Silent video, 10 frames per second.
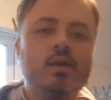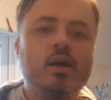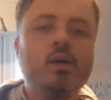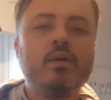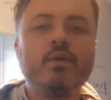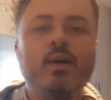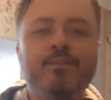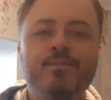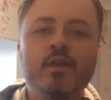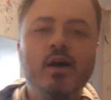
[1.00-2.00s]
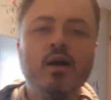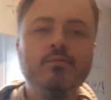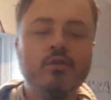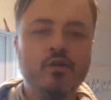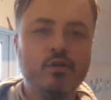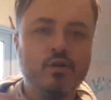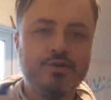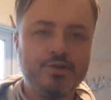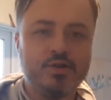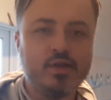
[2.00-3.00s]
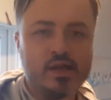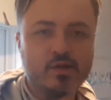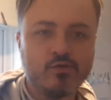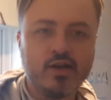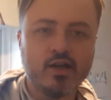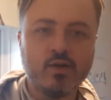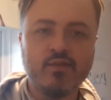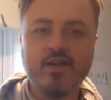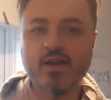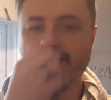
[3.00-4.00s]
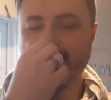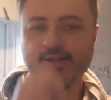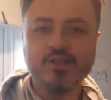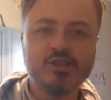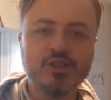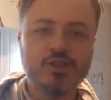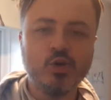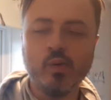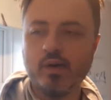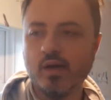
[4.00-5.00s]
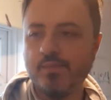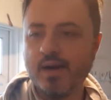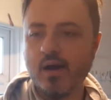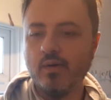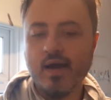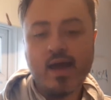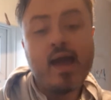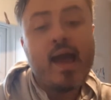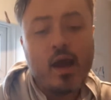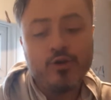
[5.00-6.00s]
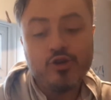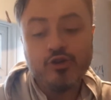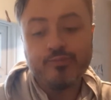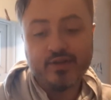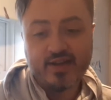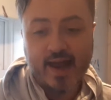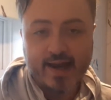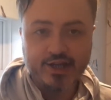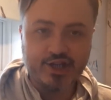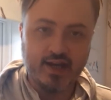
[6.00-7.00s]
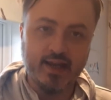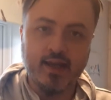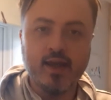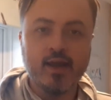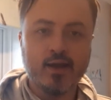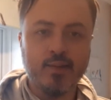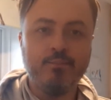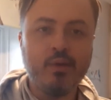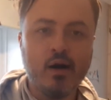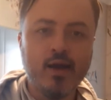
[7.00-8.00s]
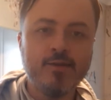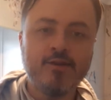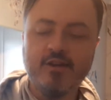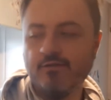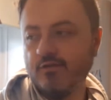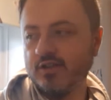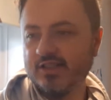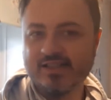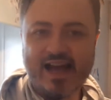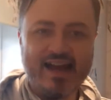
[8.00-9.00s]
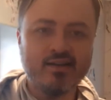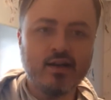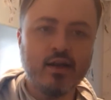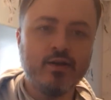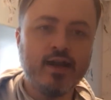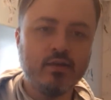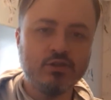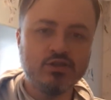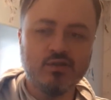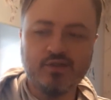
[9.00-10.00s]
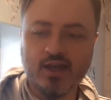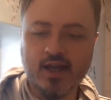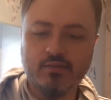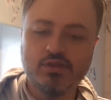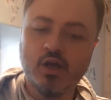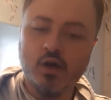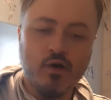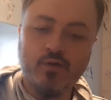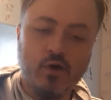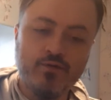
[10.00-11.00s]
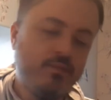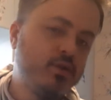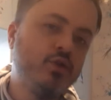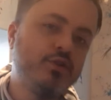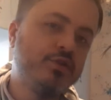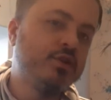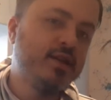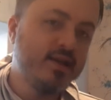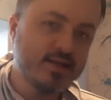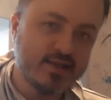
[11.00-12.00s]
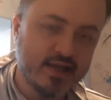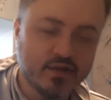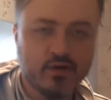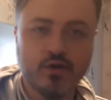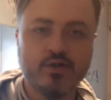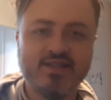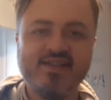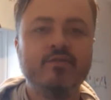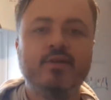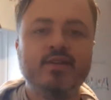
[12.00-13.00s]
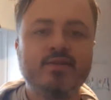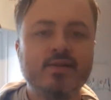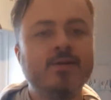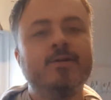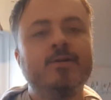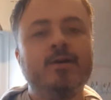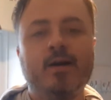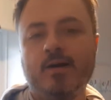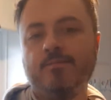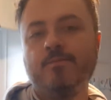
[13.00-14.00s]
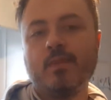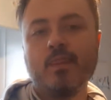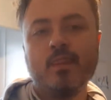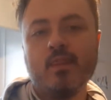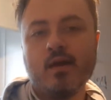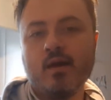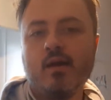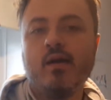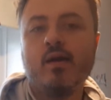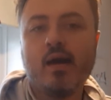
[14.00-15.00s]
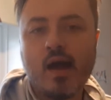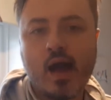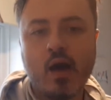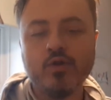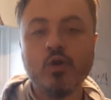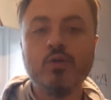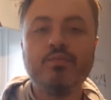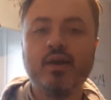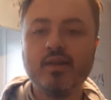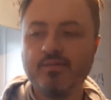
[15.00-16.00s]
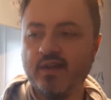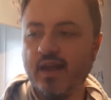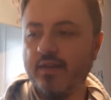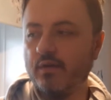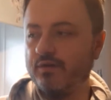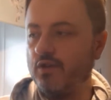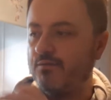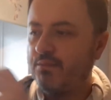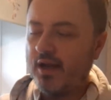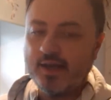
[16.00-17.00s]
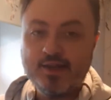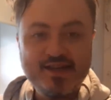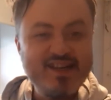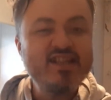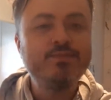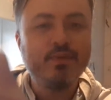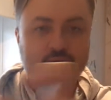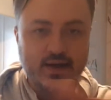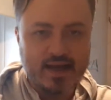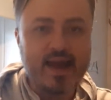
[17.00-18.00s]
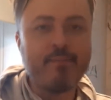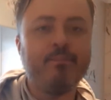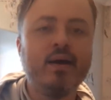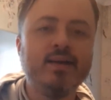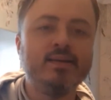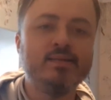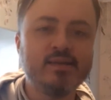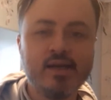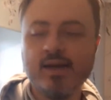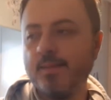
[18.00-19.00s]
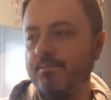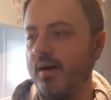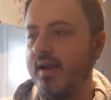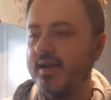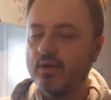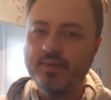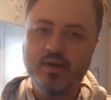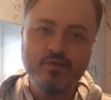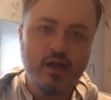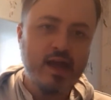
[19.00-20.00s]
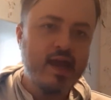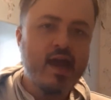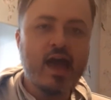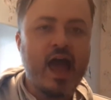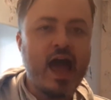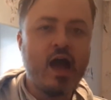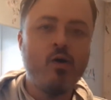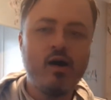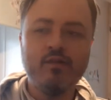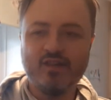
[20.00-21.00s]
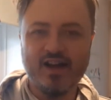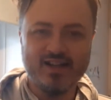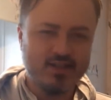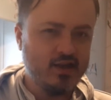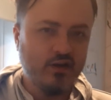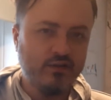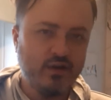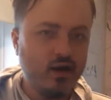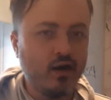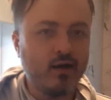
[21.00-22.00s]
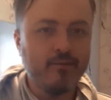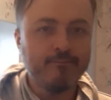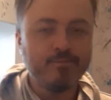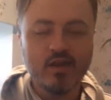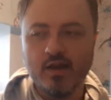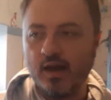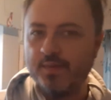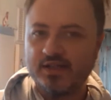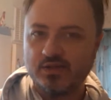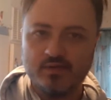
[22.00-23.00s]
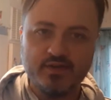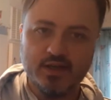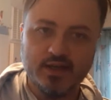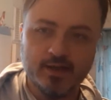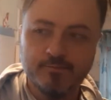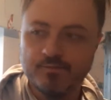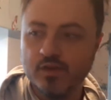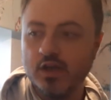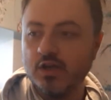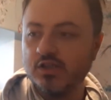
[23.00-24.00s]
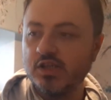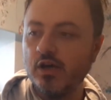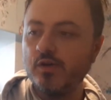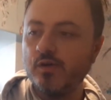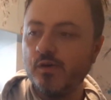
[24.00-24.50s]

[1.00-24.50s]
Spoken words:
Hello everyone, another really quick video here just to talk about how you could potentially combine the different standalone elements of the games of the Mutant Year Zero series. How you could bring them together if you've played the disparate campaigns by a little bit of like how I've done it so far and that sort of thinking. So,